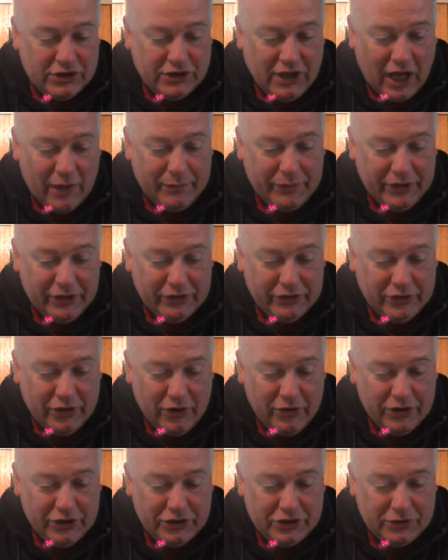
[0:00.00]
Stopping and
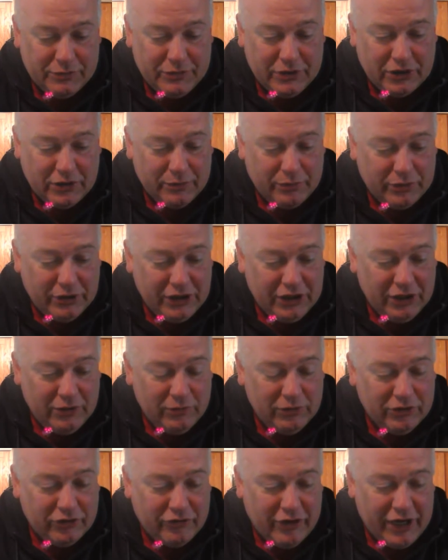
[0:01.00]
turning should be
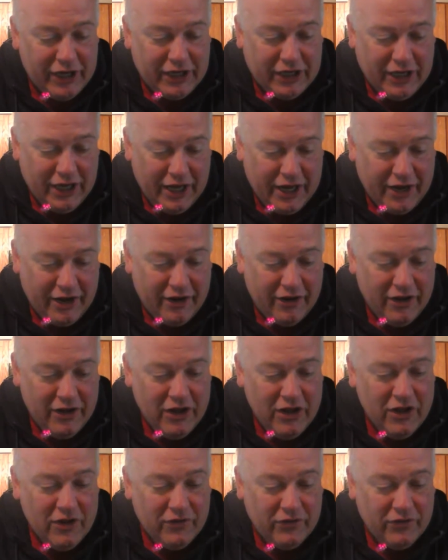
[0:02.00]
completed with great care.